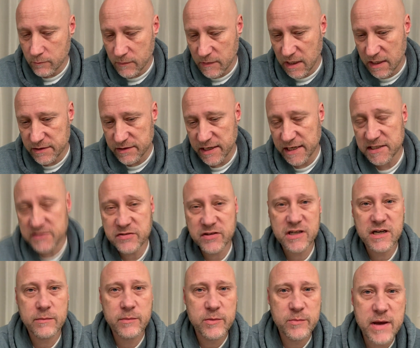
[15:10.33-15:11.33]
And thanks for
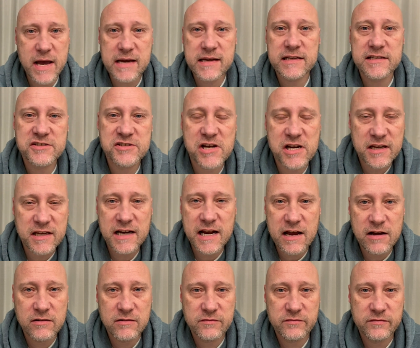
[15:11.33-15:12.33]
coming back and checking
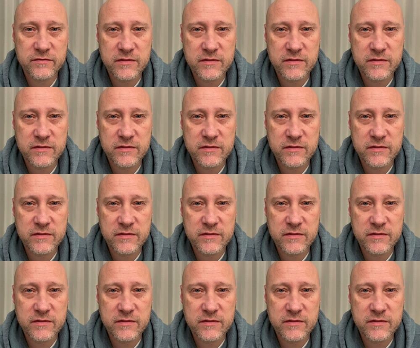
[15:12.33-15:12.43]
out